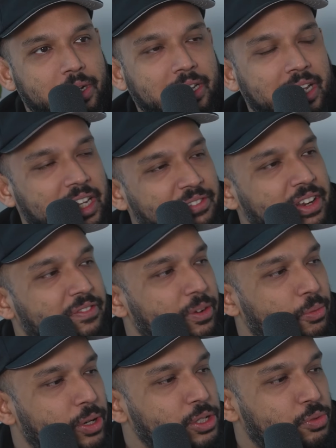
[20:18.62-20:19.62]
real, and even if
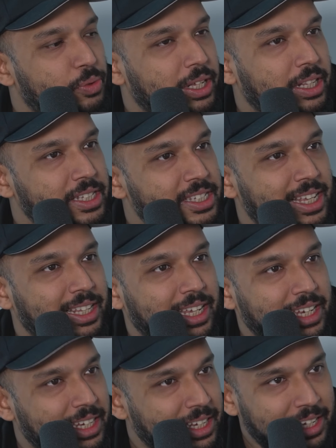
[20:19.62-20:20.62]
it was real, it's not
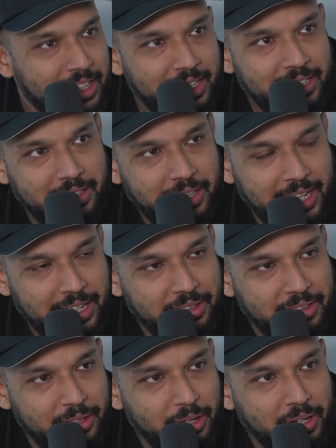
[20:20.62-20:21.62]
like
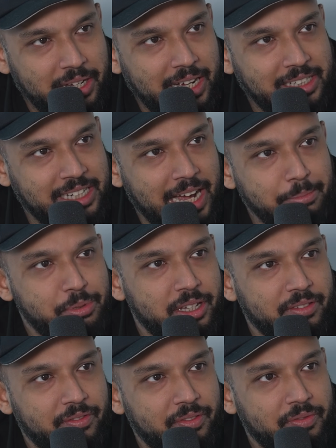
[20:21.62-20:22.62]
the types
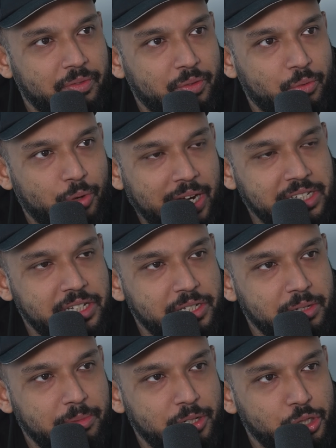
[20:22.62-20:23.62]
of
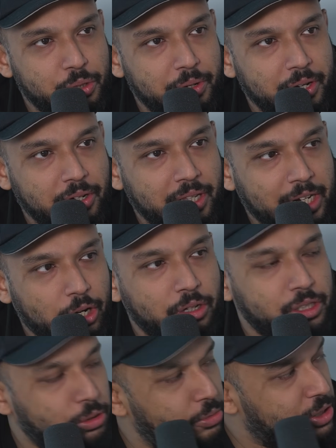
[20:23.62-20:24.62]
racism they're showing are like
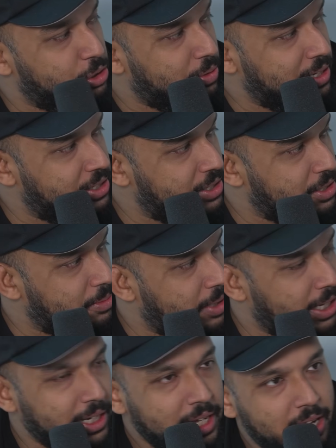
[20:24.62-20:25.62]
cartoonish racism.
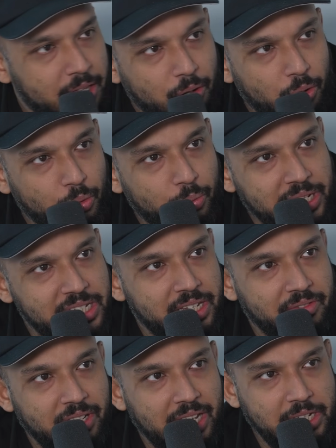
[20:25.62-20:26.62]
Like the whole "we
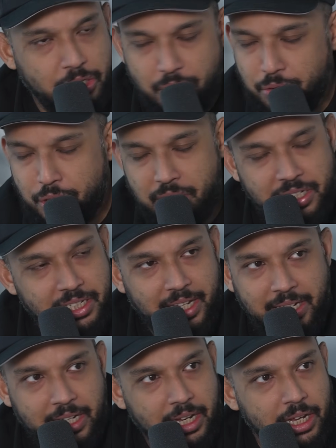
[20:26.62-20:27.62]
civilized you" shit is
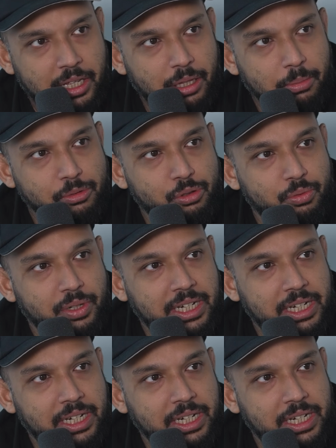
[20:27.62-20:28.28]
like the most